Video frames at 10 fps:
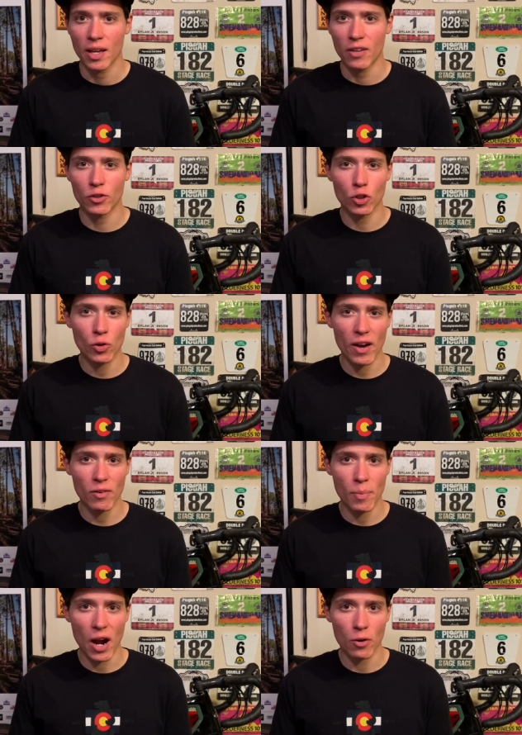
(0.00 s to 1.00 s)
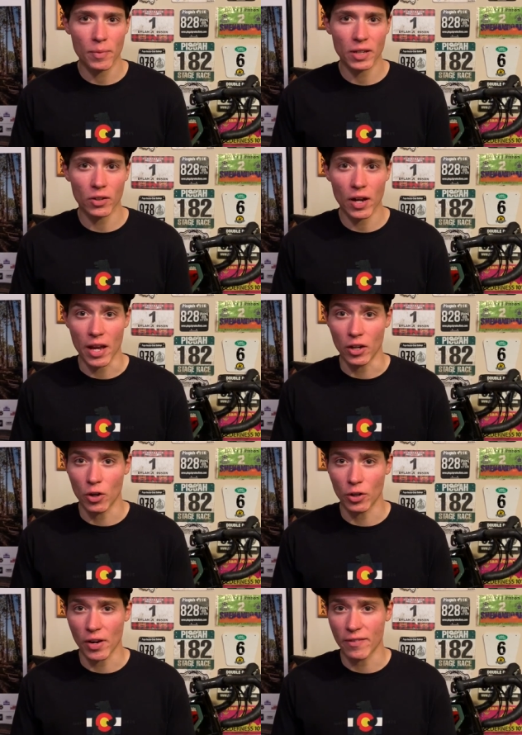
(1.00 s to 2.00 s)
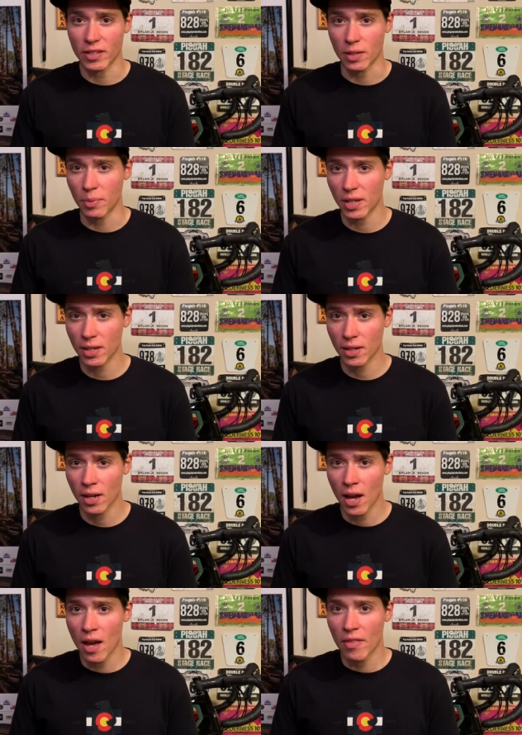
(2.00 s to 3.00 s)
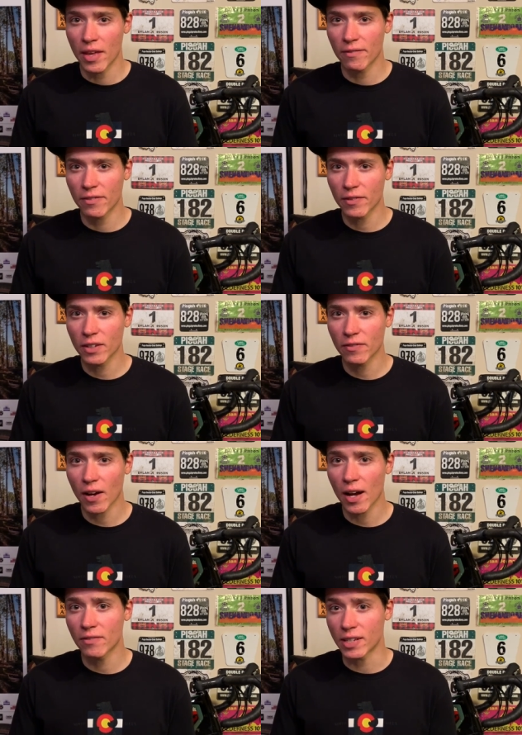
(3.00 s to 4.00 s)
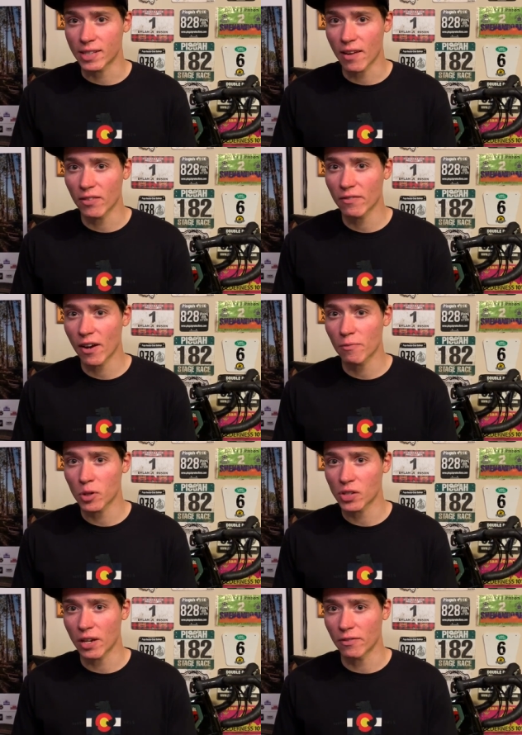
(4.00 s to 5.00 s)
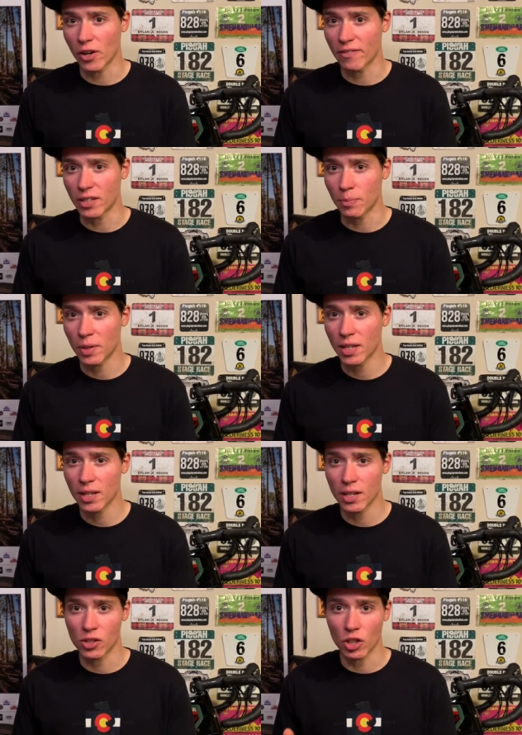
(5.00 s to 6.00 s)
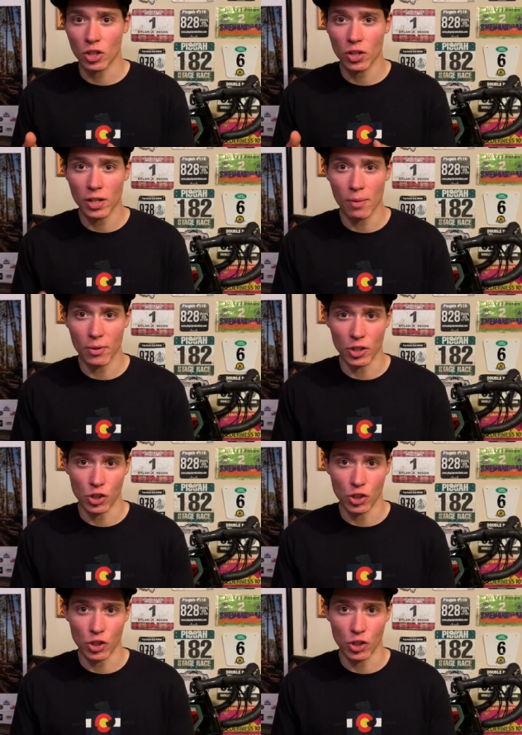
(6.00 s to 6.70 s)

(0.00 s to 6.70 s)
If you do have a power meter and know your F T P, then fifty-five to seventy-five percent of your F T P is a good number to